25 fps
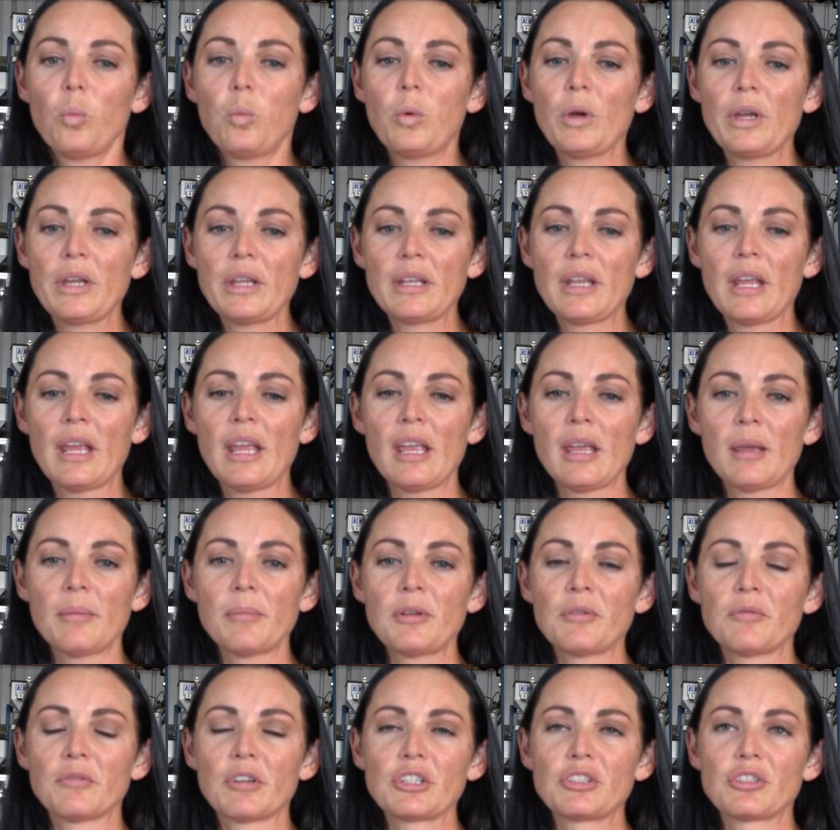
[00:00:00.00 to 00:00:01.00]
When
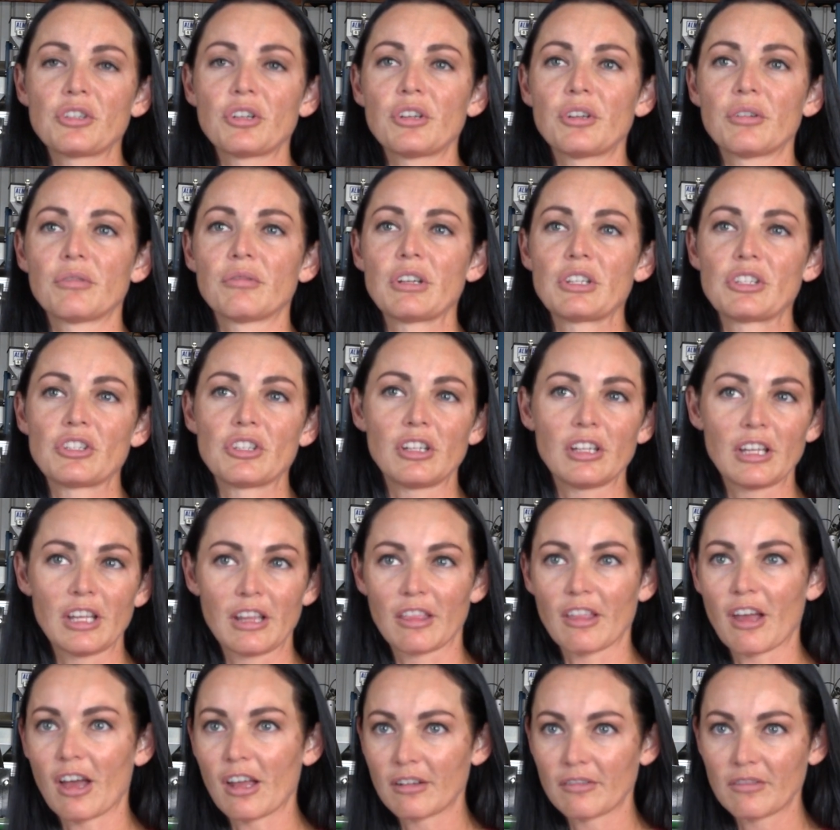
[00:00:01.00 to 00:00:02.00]
him and Richard originally
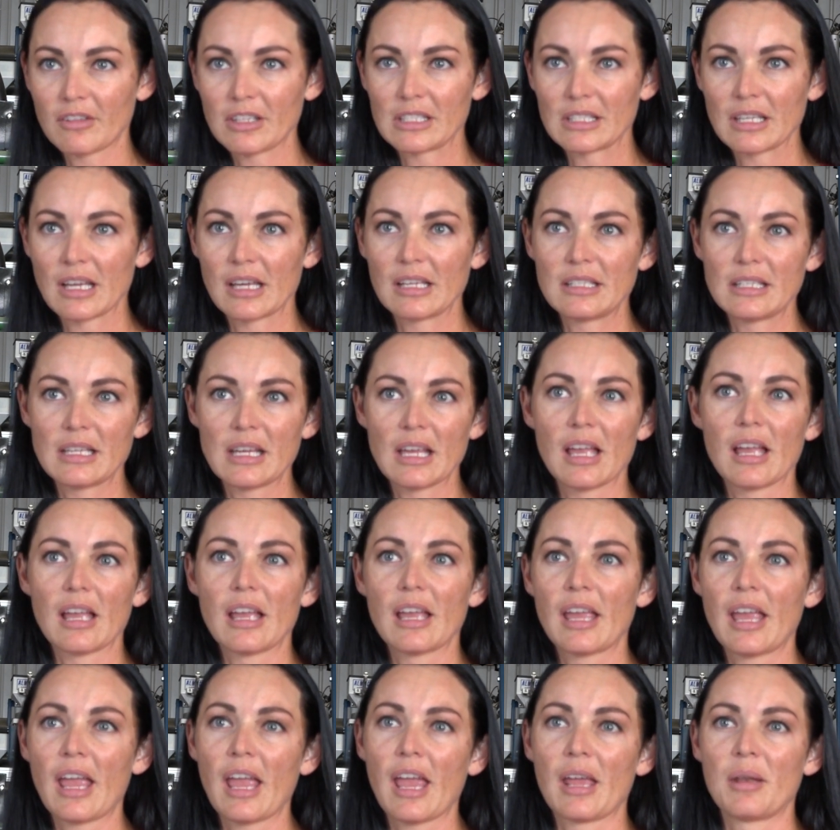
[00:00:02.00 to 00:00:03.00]
thought of this
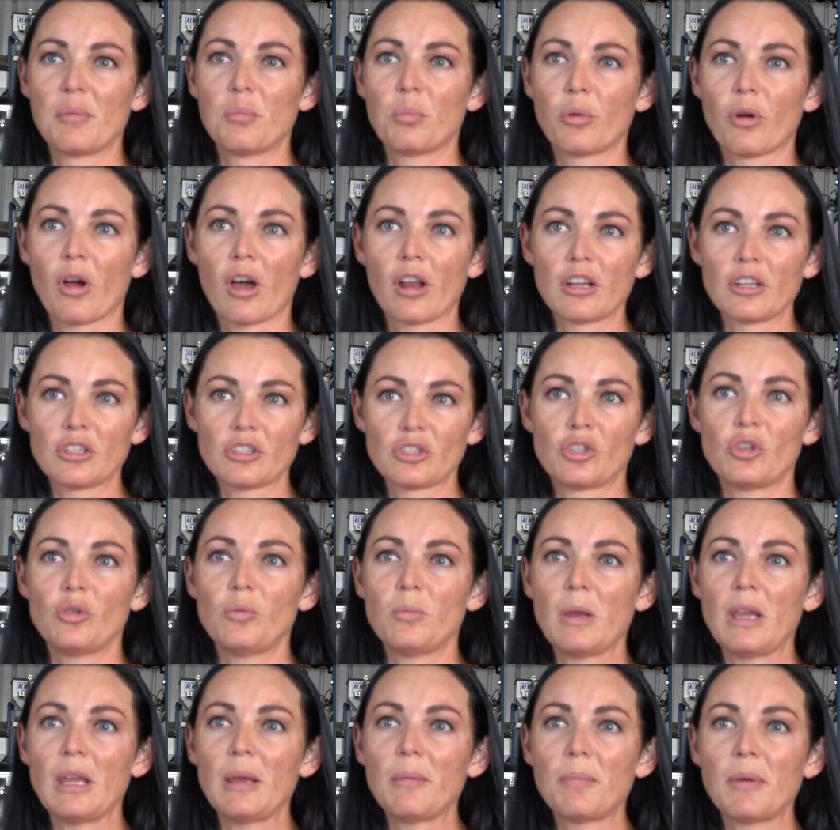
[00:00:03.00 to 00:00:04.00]
idea and brought it to
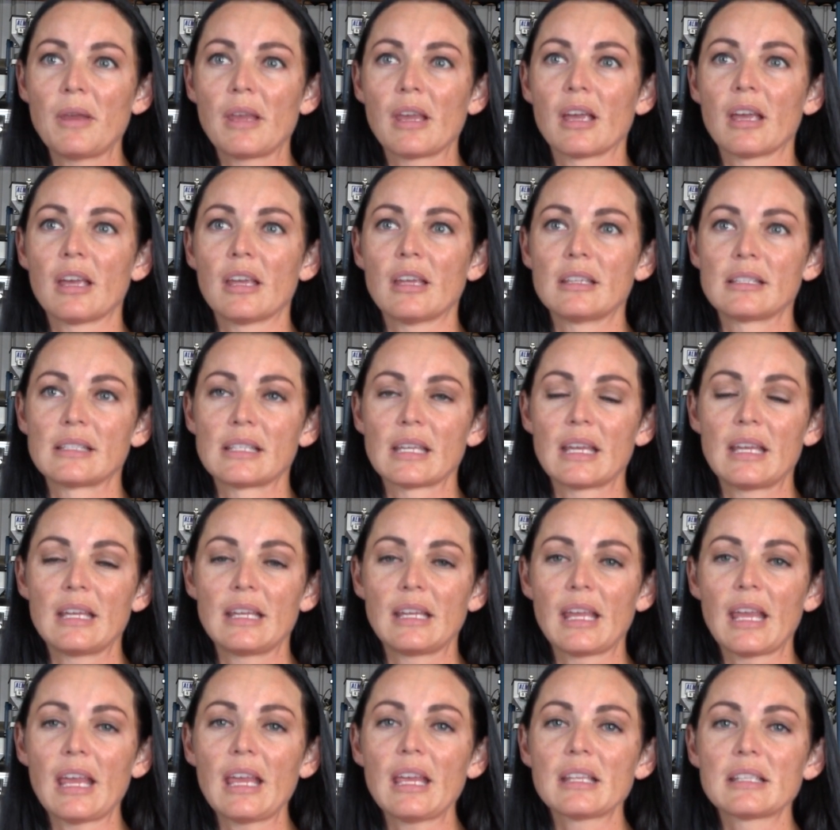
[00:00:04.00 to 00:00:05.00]
me, because
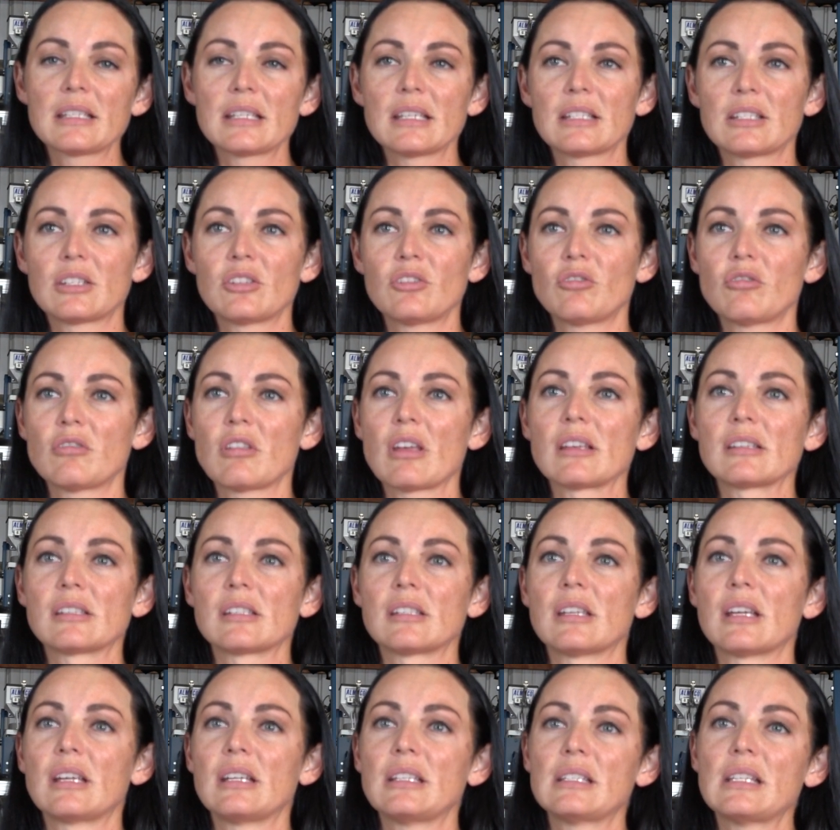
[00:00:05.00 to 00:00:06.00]
in Kansas in
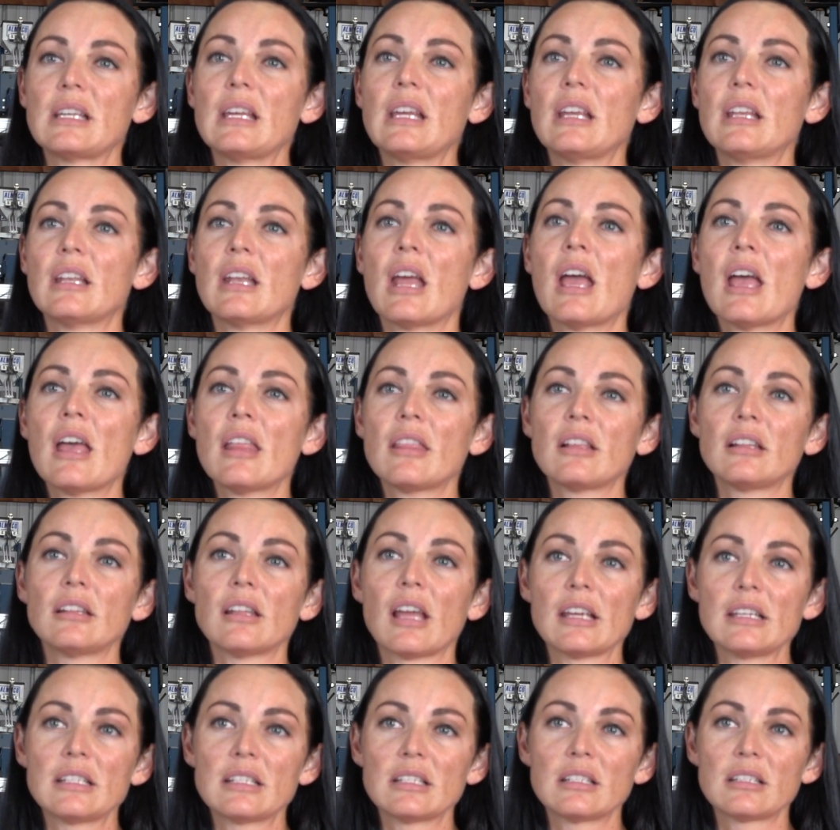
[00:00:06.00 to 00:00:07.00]
2019, the
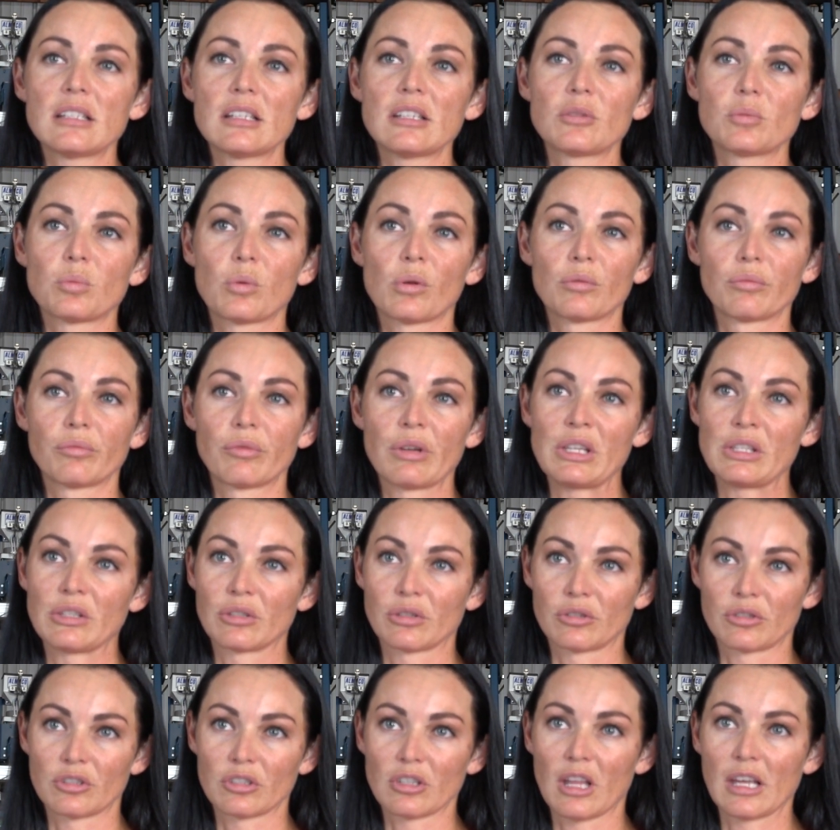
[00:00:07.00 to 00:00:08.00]
licenses were
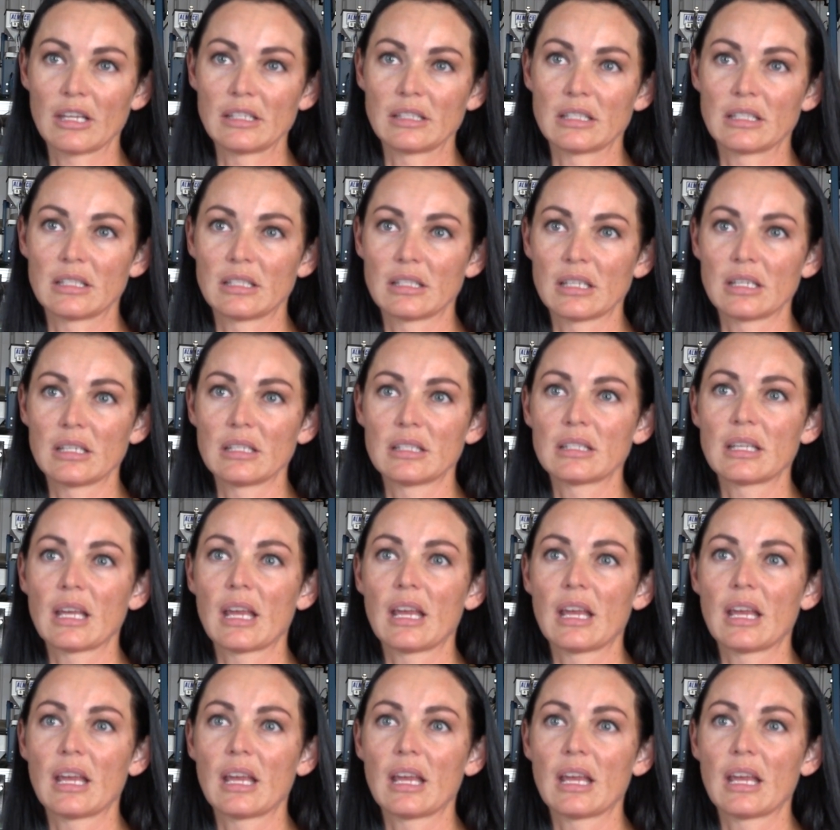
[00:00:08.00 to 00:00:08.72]
research licenses.